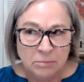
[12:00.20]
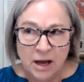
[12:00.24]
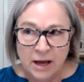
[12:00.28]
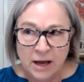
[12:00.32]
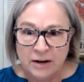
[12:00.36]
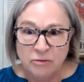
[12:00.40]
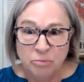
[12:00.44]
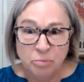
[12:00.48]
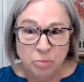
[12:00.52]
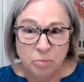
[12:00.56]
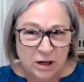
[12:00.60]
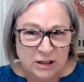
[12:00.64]
kind
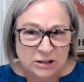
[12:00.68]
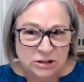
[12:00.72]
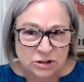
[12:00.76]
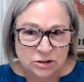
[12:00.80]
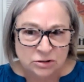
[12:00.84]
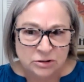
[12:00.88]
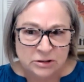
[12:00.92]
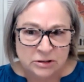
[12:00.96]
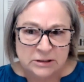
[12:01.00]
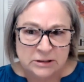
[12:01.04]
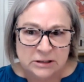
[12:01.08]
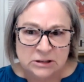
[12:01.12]
of
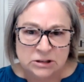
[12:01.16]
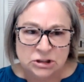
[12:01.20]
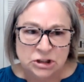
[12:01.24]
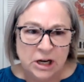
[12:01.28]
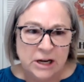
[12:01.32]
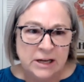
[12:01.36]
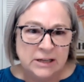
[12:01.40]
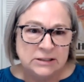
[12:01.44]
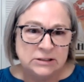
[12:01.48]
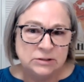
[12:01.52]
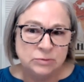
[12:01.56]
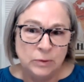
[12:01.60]
pressure in the
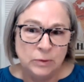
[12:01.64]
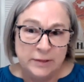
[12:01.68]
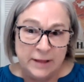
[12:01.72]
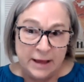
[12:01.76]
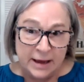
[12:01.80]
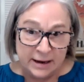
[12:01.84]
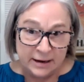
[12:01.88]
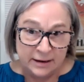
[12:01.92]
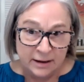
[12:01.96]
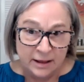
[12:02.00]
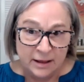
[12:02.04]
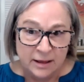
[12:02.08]
chest when
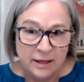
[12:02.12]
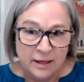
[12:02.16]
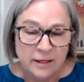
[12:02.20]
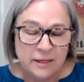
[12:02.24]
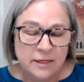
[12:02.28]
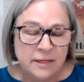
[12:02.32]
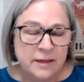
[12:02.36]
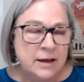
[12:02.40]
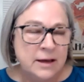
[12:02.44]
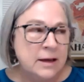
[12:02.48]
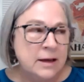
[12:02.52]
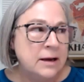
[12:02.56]
that
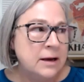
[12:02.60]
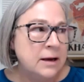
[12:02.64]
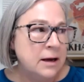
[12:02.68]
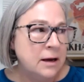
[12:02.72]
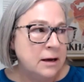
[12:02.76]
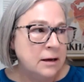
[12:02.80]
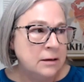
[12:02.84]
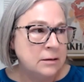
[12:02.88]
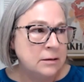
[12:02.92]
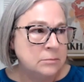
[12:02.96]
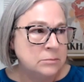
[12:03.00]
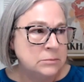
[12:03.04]
thing
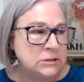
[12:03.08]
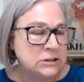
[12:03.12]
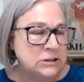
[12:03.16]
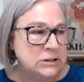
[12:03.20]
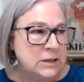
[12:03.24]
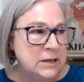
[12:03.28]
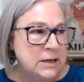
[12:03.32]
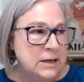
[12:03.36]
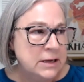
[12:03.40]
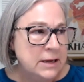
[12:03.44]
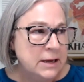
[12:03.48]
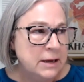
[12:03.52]
comes.
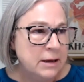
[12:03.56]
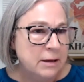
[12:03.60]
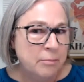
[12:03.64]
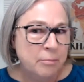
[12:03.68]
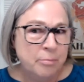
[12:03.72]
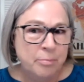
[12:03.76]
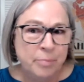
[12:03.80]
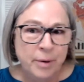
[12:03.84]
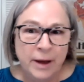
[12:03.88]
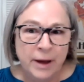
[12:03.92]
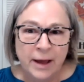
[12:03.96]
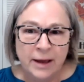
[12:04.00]

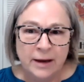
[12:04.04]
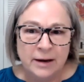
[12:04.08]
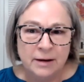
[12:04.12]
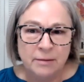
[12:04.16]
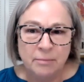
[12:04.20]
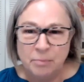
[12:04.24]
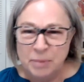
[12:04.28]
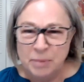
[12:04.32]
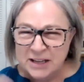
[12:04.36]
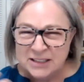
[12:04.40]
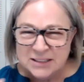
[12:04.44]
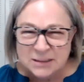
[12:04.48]
But
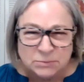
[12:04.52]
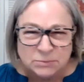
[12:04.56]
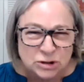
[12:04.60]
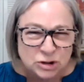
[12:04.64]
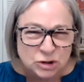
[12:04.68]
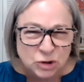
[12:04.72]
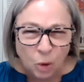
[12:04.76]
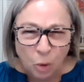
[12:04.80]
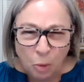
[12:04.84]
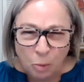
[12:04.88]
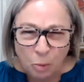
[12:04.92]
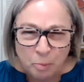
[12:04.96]
because I'm
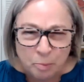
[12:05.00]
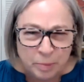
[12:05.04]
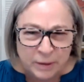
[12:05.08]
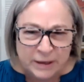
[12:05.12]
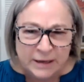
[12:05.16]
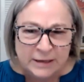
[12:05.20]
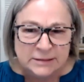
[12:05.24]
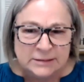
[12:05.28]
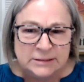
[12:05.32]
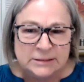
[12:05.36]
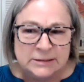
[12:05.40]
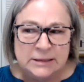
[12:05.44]
so
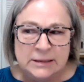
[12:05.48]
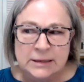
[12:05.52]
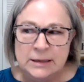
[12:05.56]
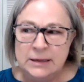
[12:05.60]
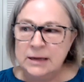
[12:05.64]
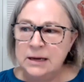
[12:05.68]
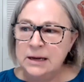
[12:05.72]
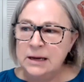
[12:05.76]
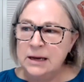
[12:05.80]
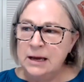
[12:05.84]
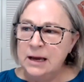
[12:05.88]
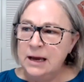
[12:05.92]
busy,
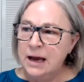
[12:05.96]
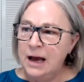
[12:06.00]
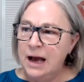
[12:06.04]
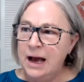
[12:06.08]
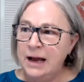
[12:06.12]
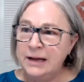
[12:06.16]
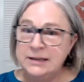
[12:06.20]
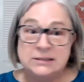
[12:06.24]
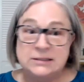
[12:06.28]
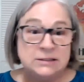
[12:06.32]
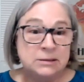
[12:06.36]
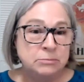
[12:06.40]

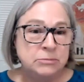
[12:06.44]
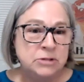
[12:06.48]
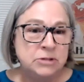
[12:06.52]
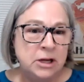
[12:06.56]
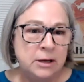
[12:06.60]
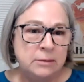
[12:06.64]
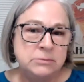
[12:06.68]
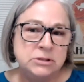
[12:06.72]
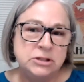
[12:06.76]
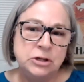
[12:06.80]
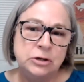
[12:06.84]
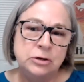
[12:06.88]
I
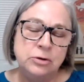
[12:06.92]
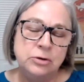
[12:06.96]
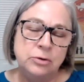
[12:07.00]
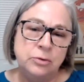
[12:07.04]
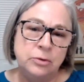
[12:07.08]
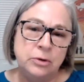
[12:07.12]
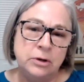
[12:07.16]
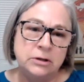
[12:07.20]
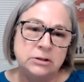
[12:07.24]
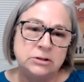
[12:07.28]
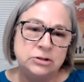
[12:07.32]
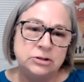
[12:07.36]
sometimes
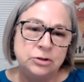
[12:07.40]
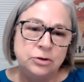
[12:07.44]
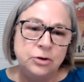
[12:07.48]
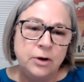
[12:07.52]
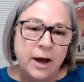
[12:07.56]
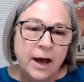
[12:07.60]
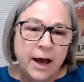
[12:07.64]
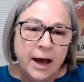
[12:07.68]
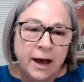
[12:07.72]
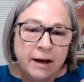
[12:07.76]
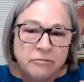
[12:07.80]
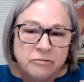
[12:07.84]
ignore it. So you
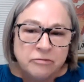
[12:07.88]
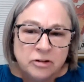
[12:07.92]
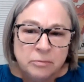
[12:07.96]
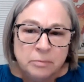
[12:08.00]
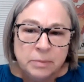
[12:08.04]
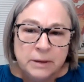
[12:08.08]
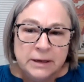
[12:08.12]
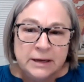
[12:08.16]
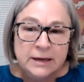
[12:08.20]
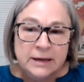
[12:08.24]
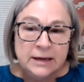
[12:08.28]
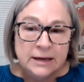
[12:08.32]
have to
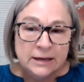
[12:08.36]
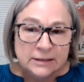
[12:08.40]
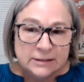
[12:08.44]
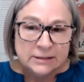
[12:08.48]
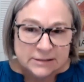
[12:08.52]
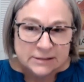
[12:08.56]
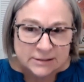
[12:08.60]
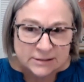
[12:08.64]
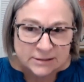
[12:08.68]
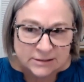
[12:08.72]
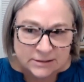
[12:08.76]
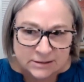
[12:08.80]
be
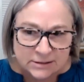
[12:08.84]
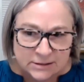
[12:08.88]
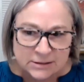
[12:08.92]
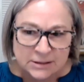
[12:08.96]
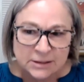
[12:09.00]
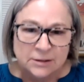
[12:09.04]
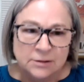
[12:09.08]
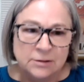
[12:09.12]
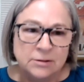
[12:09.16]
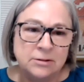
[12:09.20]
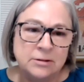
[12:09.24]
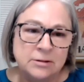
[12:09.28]

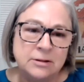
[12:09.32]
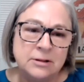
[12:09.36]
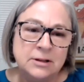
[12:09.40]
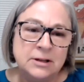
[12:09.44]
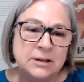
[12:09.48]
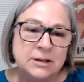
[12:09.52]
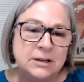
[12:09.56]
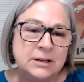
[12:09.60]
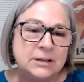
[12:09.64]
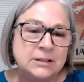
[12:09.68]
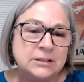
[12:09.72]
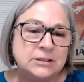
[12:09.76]
still
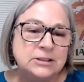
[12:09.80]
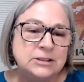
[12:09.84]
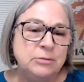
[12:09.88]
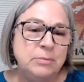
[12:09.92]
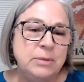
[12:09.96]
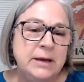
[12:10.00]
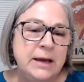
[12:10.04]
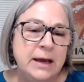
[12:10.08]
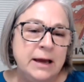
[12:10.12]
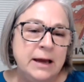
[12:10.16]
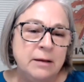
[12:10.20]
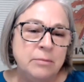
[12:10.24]
to
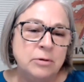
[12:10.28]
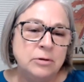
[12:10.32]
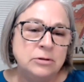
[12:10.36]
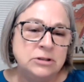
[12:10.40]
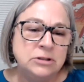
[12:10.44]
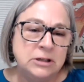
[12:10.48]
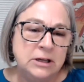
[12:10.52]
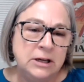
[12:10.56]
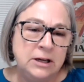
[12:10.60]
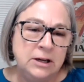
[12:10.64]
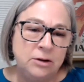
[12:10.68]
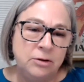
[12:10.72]
be able
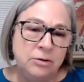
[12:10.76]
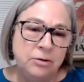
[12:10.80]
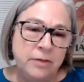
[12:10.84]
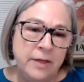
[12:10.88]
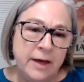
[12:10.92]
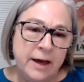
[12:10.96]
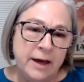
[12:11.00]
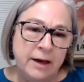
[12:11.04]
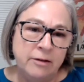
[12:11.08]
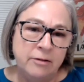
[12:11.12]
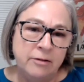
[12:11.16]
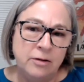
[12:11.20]
to hear
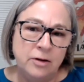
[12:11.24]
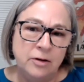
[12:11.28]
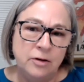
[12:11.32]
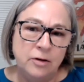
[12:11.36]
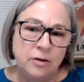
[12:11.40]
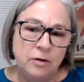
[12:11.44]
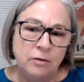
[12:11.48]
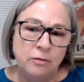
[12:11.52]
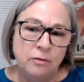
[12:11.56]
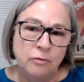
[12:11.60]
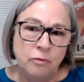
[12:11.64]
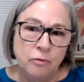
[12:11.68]
that
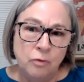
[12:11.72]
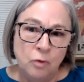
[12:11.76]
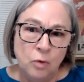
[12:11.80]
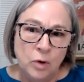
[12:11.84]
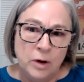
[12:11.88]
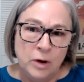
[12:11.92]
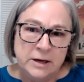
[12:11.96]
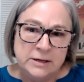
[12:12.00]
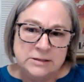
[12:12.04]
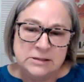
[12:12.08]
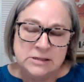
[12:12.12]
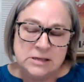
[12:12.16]

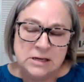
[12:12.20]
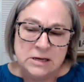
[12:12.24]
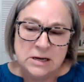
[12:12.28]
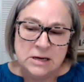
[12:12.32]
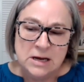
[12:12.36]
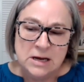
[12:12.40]
voice.